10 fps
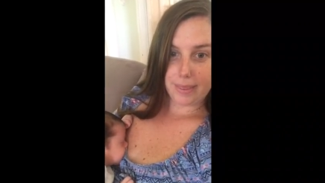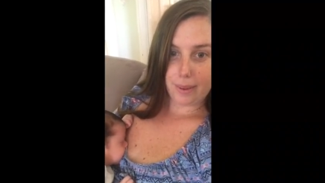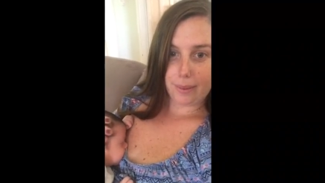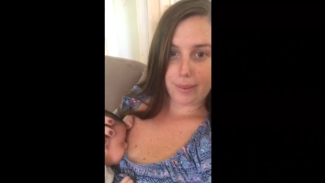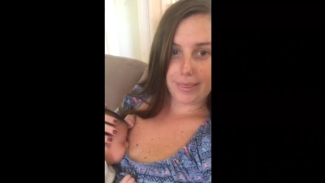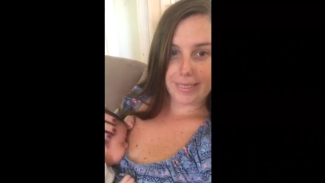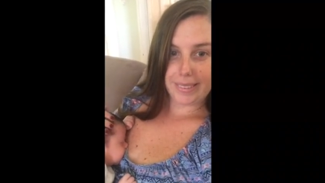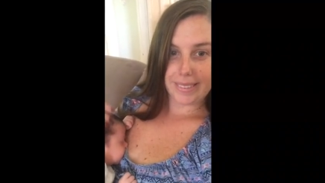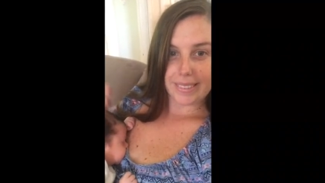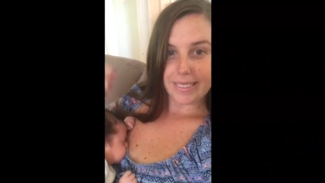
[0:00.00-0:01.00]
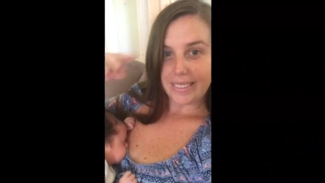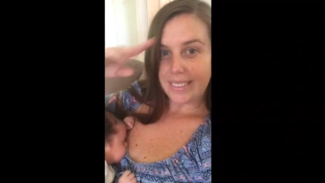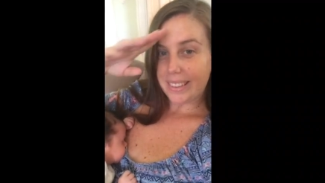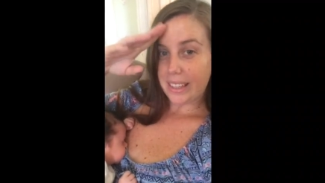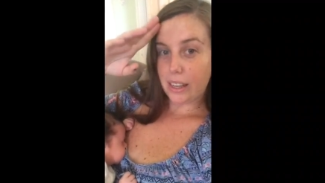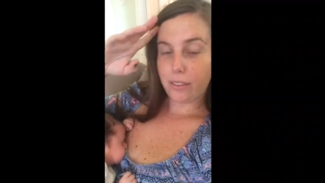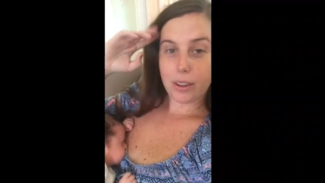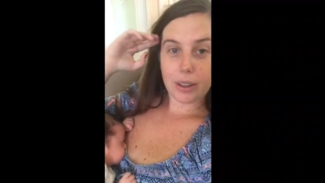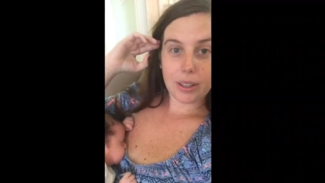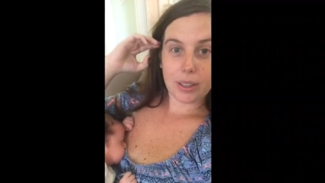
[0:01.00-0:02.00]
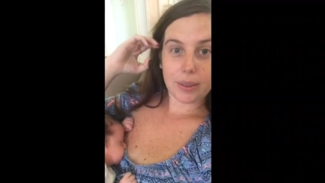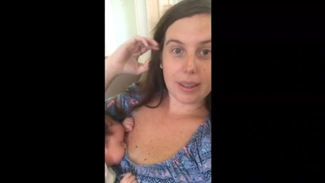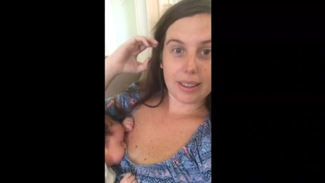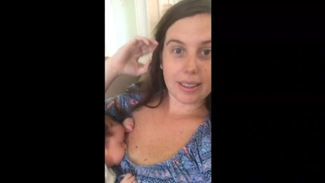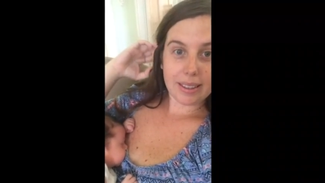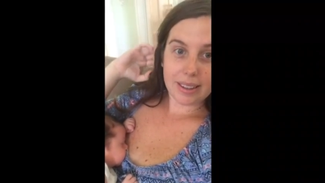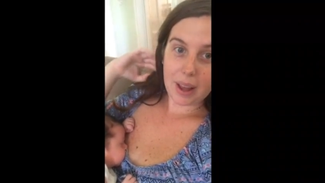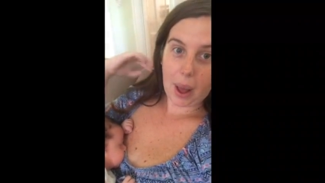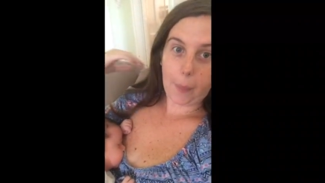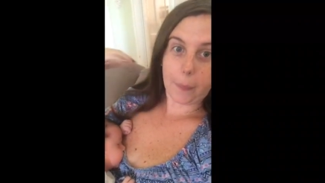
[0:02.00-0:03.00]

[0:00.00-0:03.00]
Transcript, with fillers: oh, if you can do it a